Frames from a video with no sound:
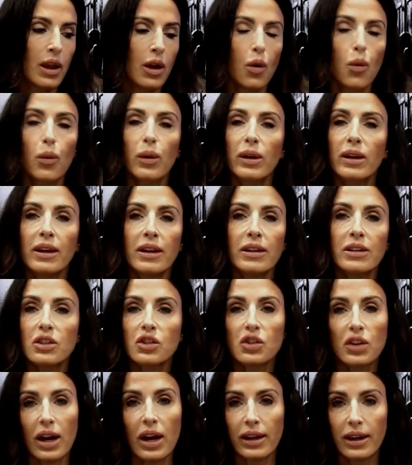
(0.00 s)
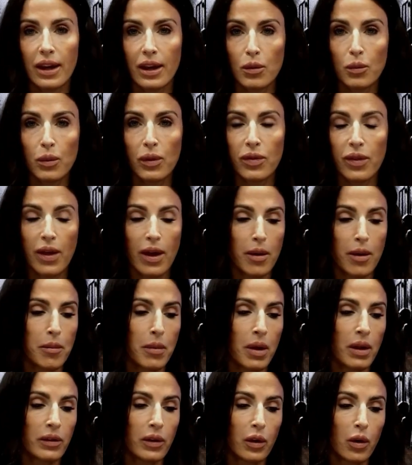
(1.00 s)
We need to check in with them
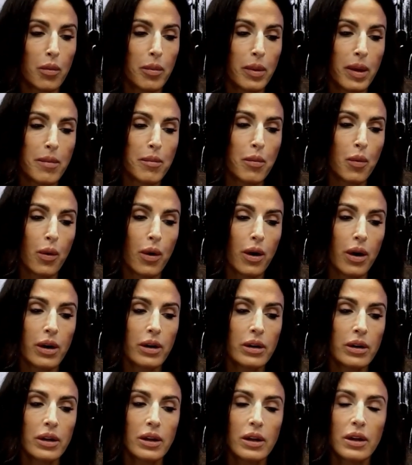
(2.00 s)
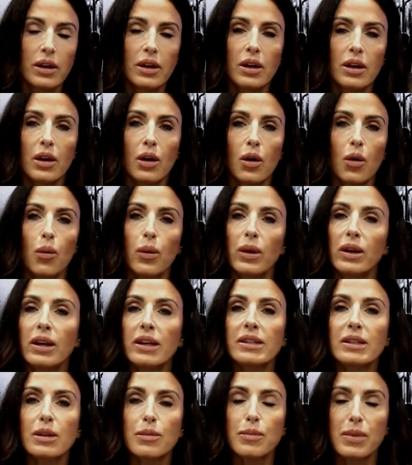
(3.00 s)
a little bit more. We need
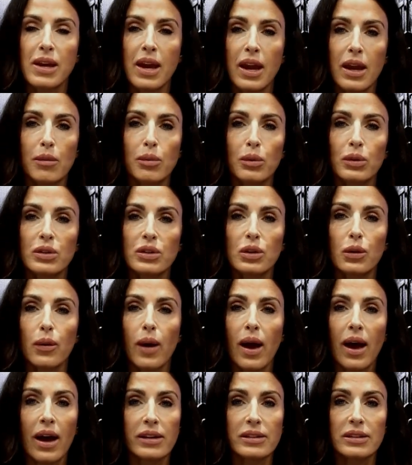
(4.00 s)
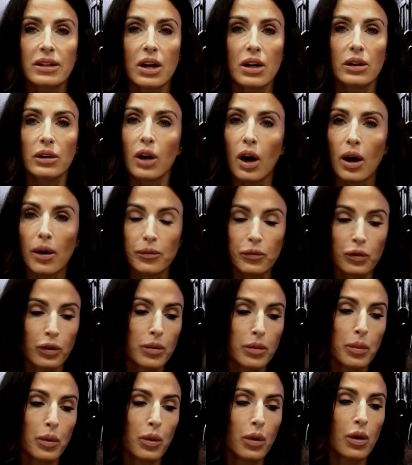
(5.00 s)
to be able to ask
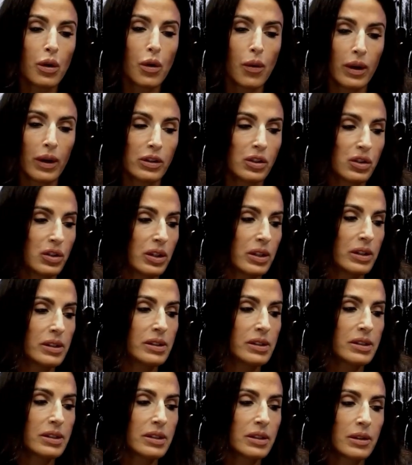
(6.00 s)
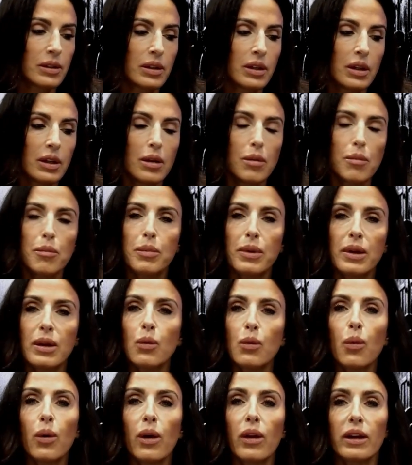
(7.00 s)
uncomfortable questions, be
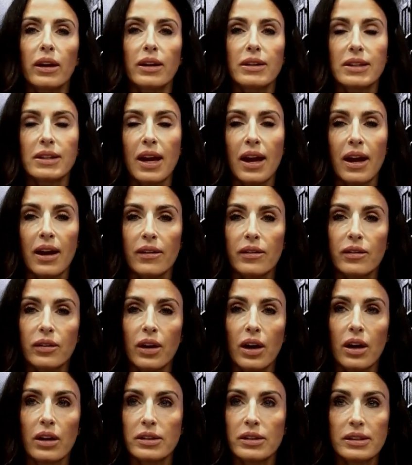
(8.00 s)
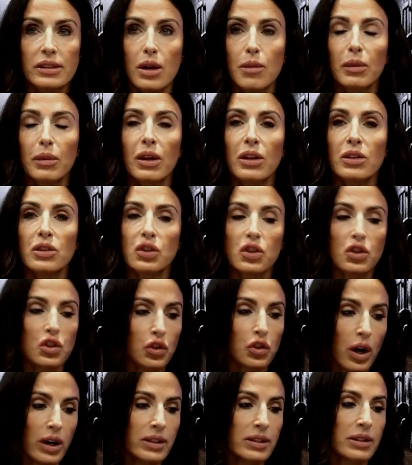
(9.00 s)
willing to have some
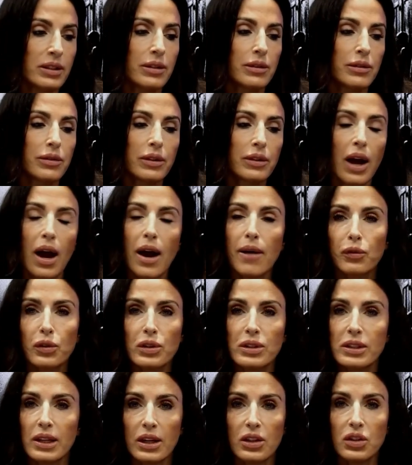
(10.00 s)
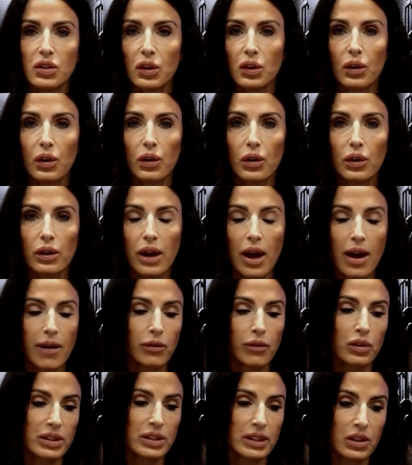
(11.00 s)
constructive, confrontational
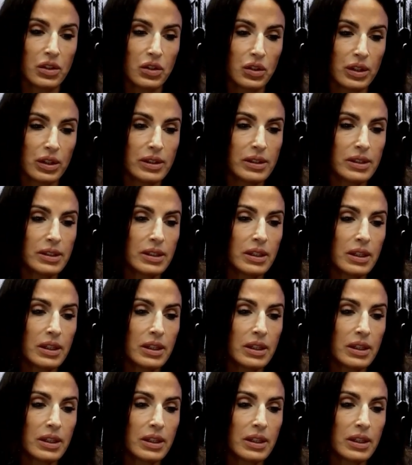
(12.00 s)
conversations.